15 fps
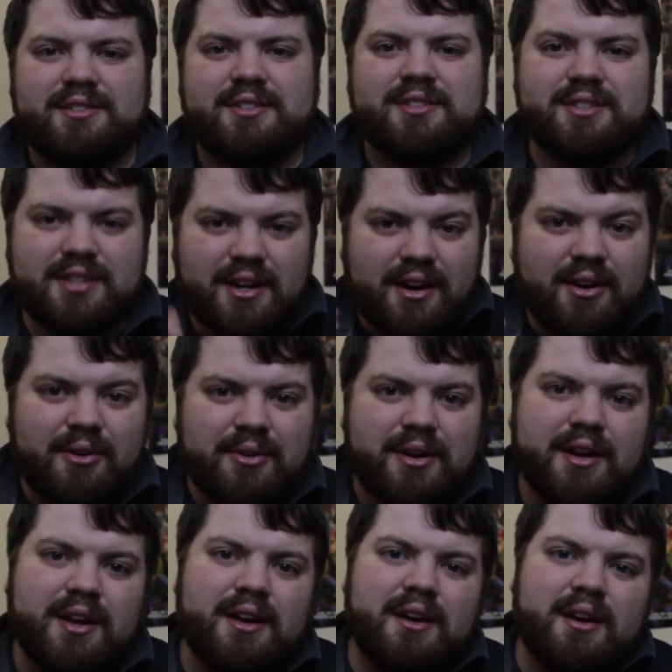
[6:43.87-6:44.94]
So
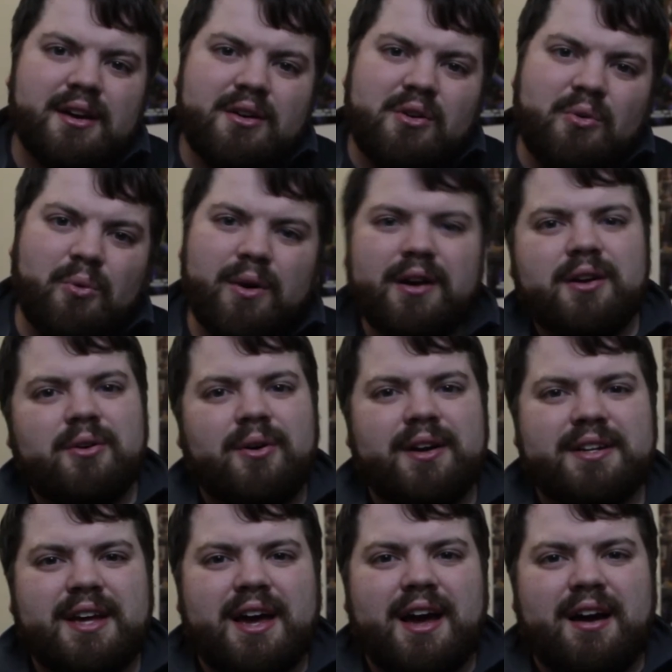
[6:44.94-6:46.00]
we're
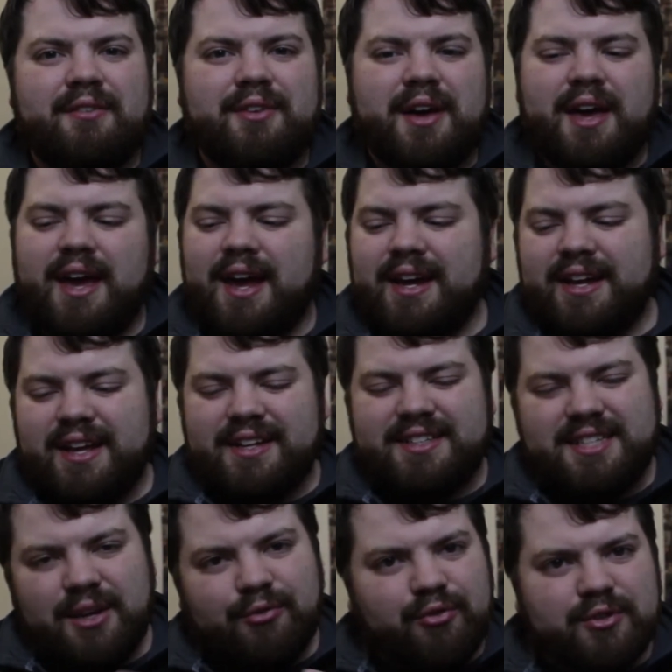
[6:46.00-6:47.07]
going to have a
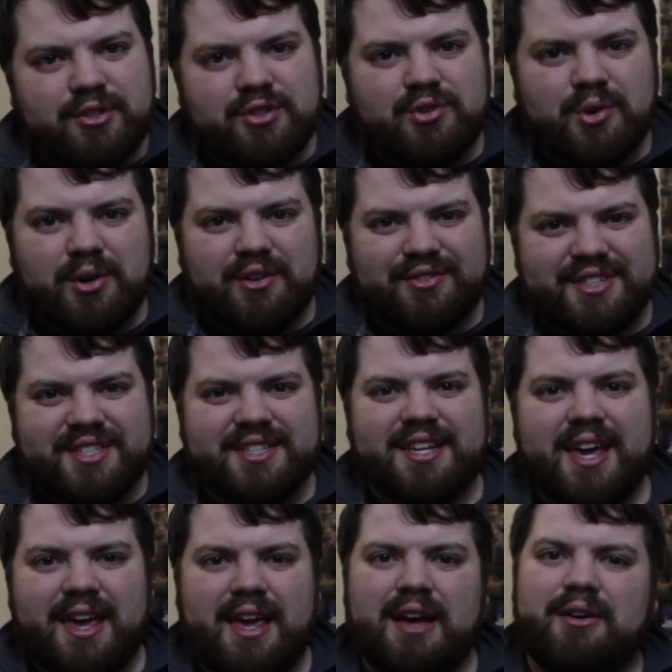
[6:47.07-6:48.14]
different sort of
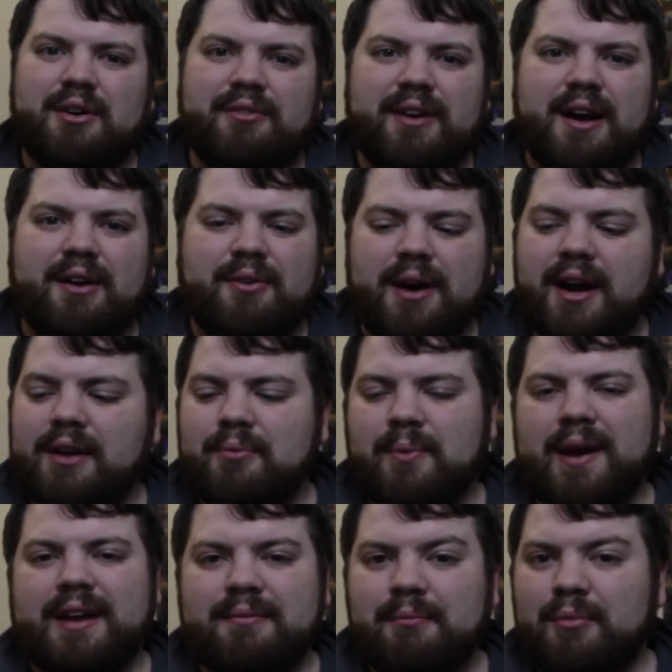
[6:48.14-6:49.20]
scale of how I
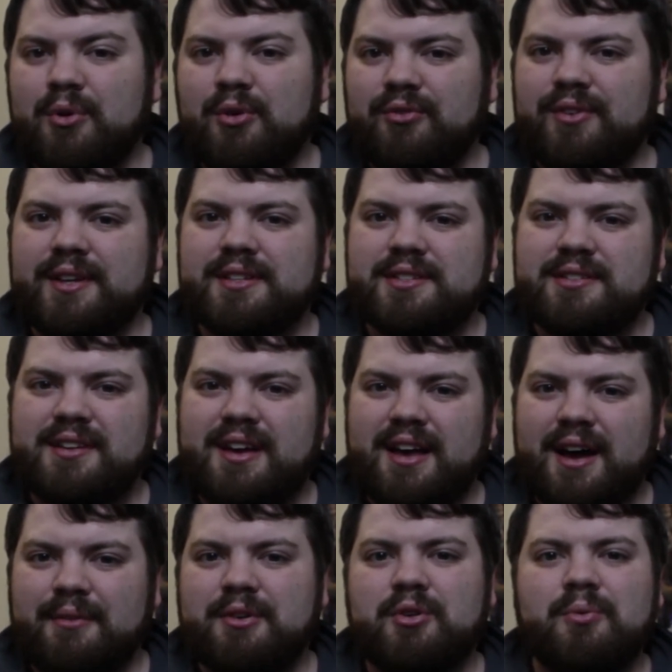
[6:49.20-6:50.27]
rate movies.
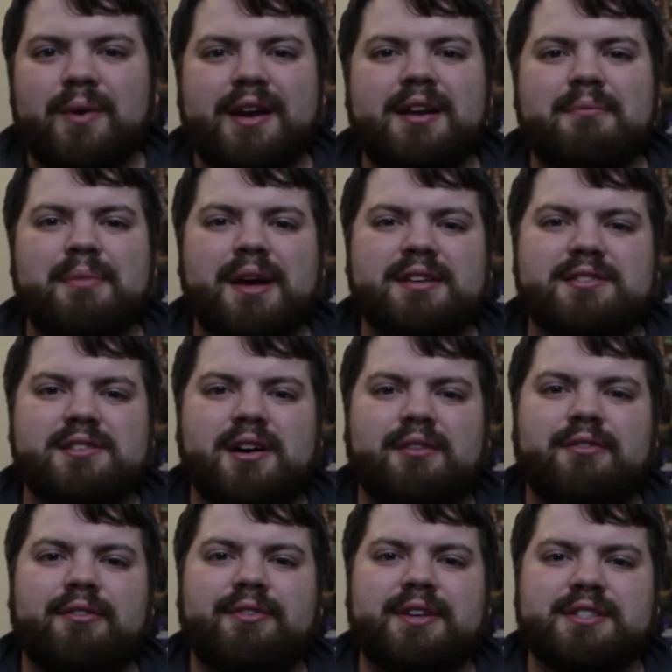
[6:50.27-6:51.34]
I'm going to rate it based
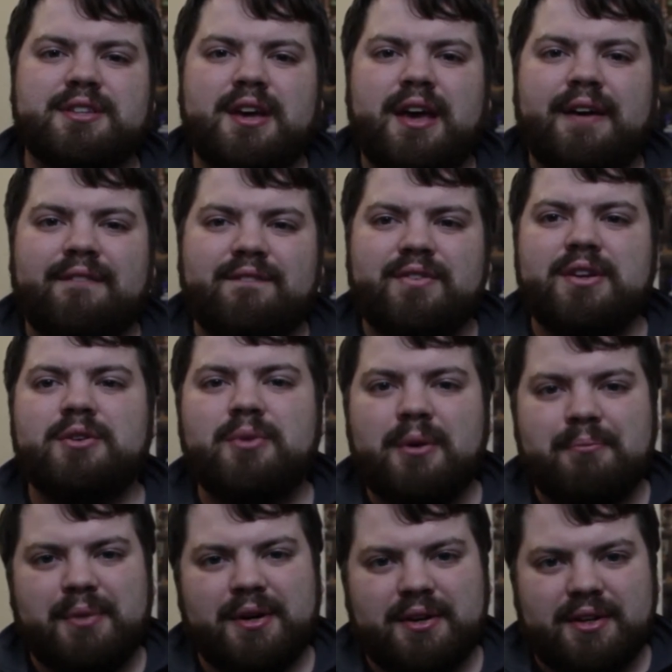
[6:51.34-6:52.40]
off of its
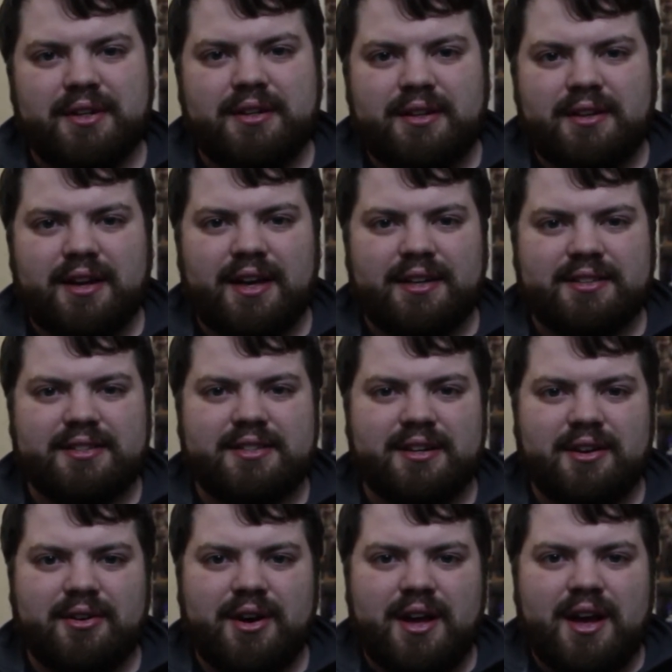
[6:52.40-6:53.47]
viewability, and
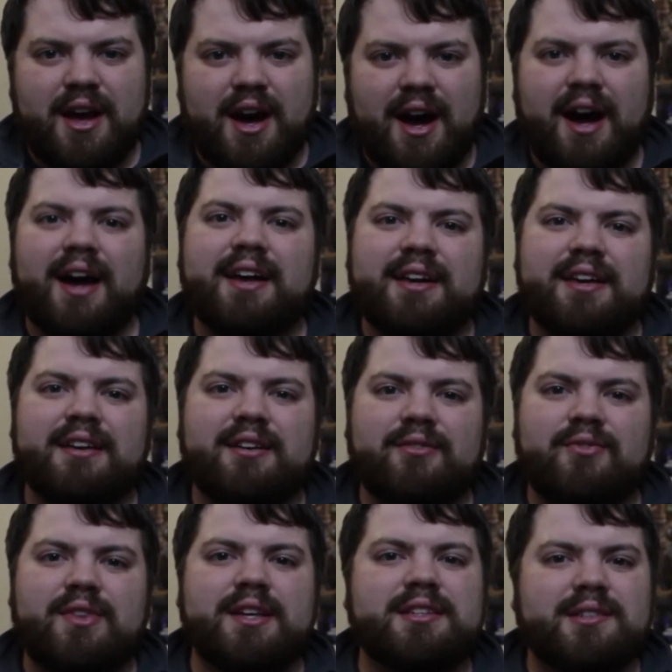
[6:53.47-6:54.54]
so I
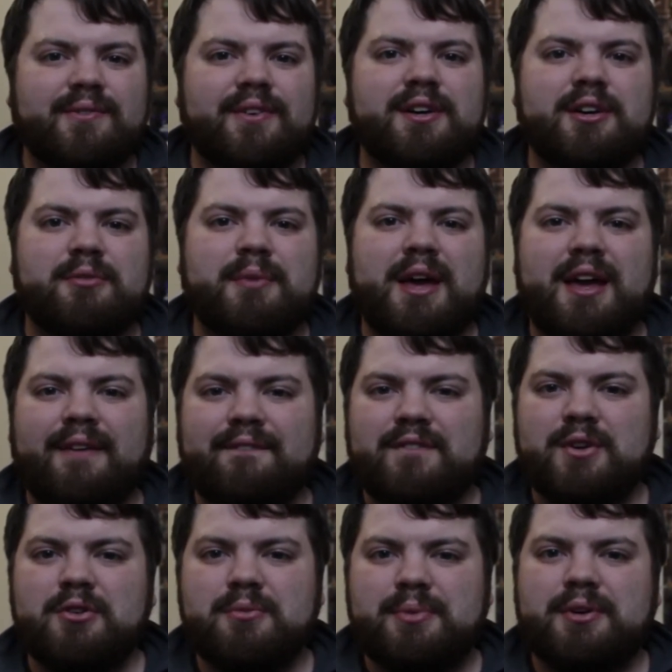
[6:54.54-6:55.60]
give this film a
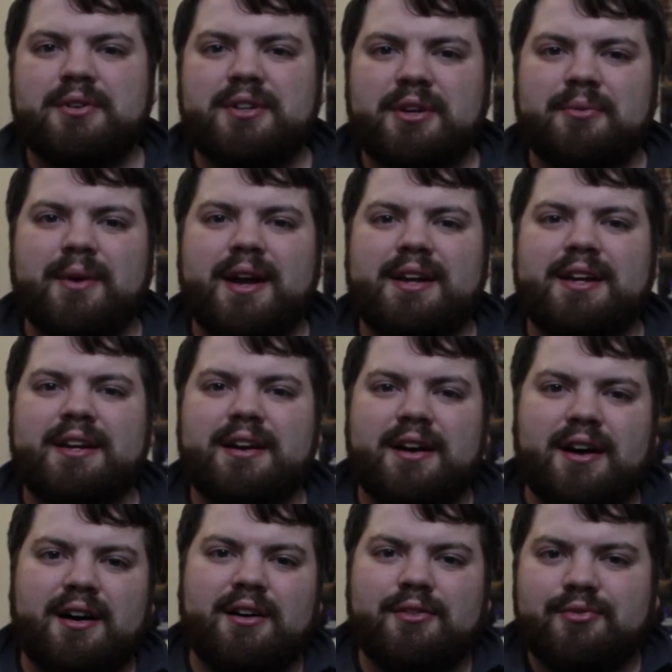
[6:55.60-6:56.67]
viewability rating
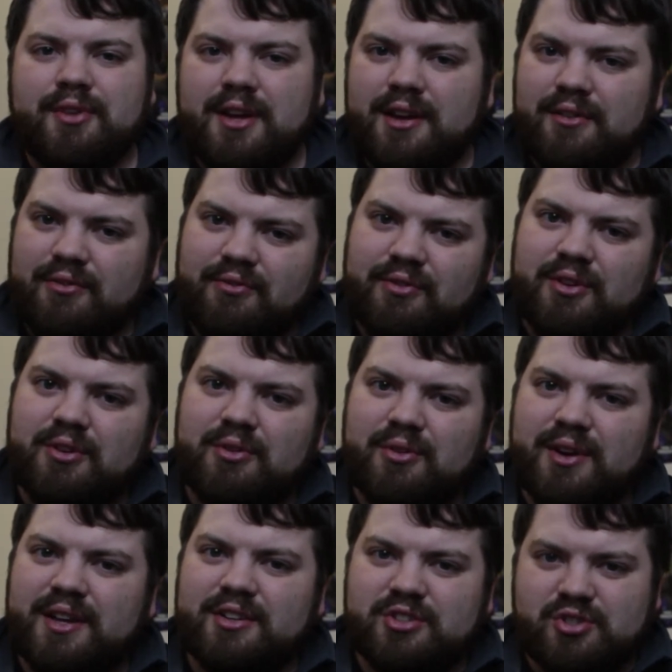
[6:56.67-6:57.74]
of, if you
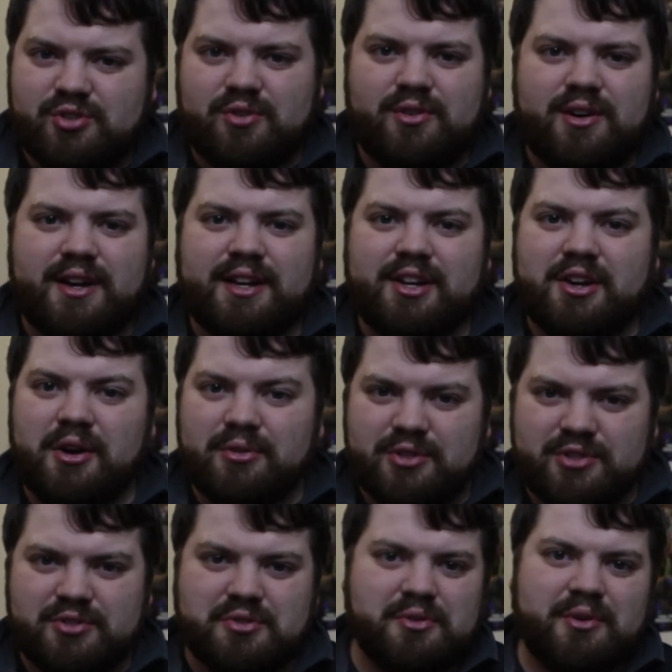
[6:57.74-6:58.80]
enjoy
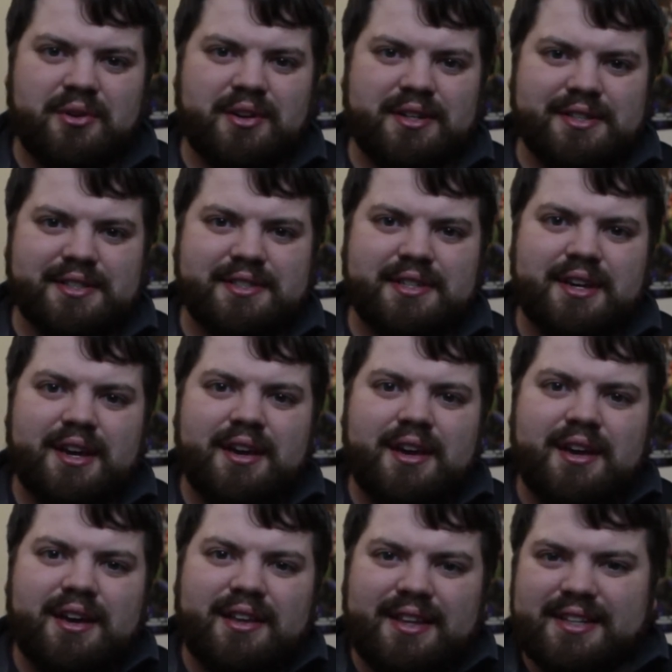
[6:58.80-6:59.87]
ghost stories,
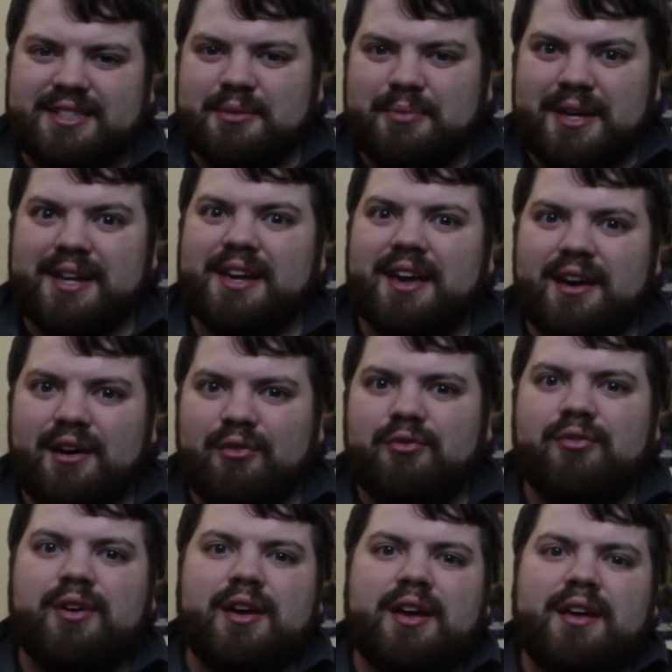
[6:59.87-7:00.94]
and that's a big
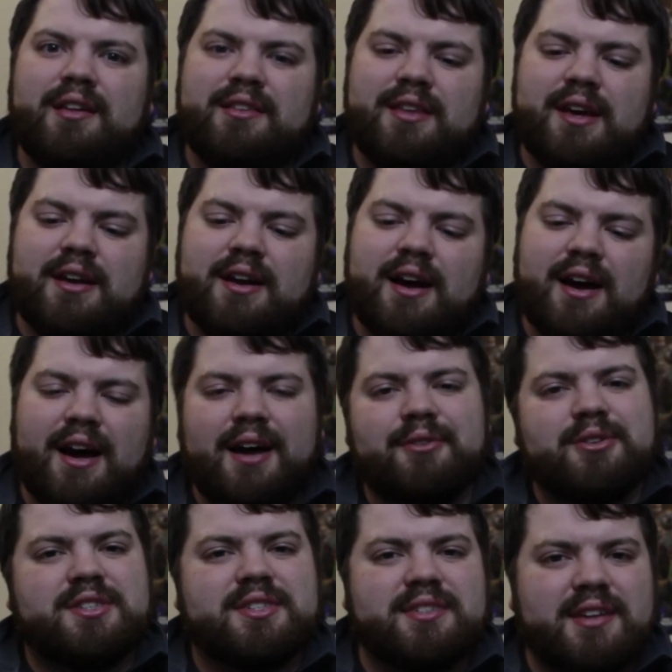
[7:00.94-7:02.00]
if, then I
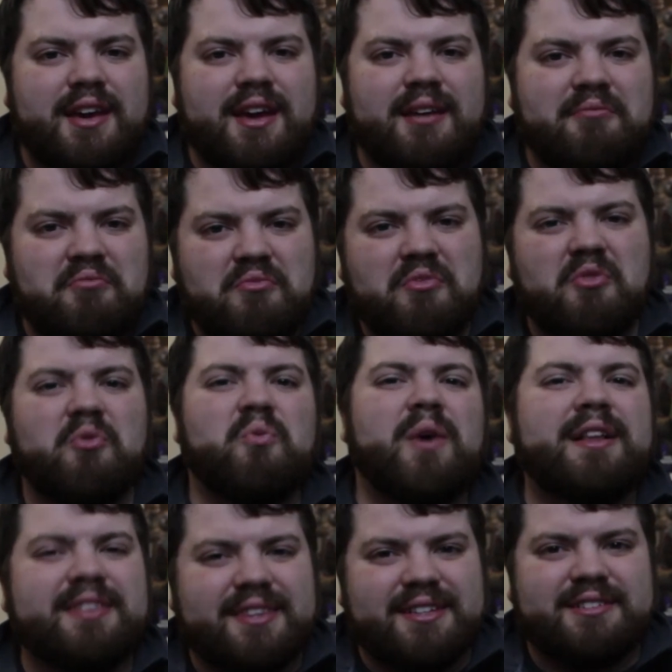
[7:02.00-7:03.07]
say
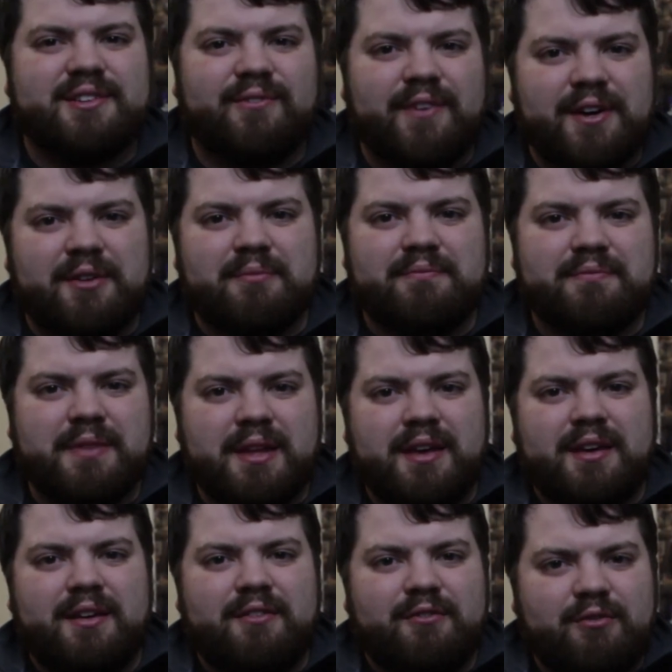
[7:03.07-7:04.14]
rent this film.
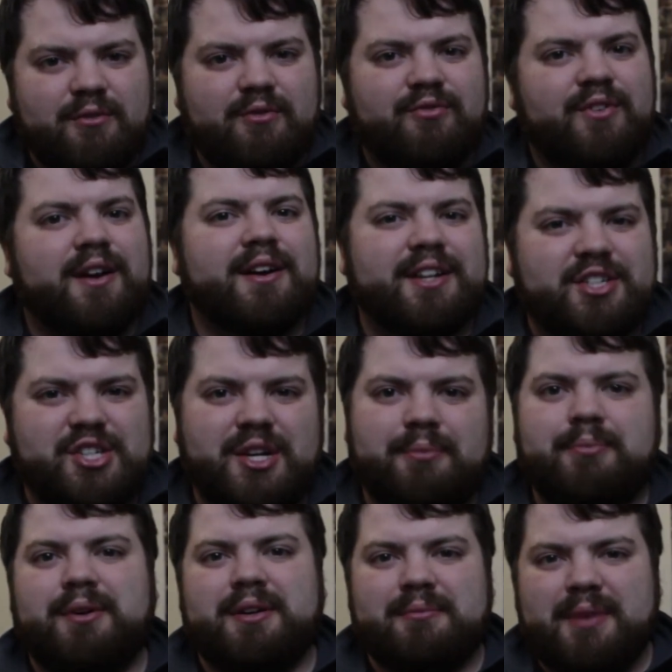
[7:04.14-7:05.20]
Very
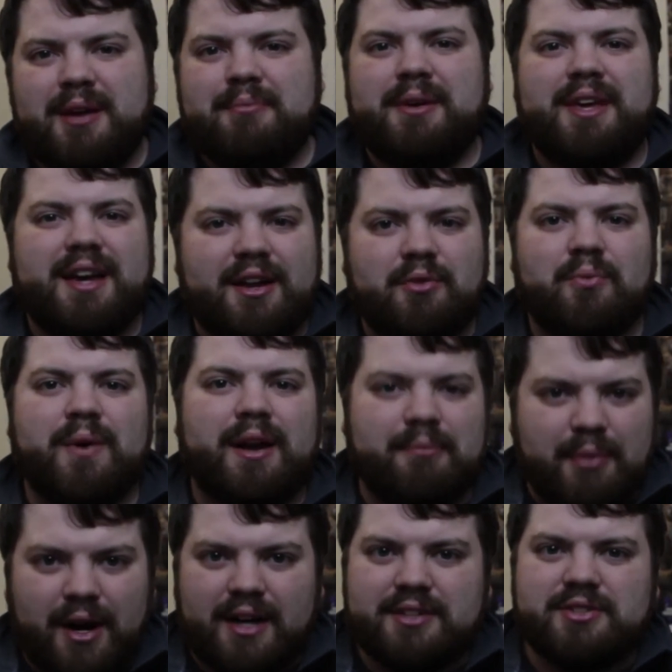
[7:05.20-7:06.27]
cheaply, maybe at a
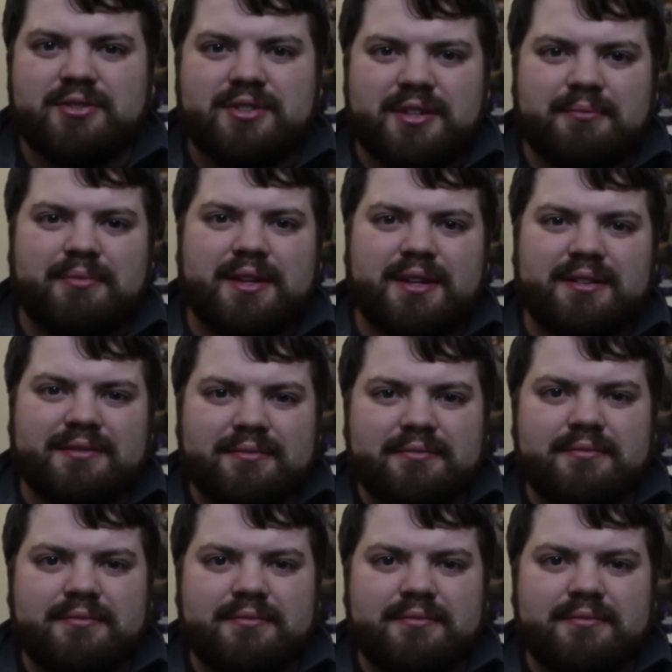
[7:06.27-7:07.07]
Redbox or something.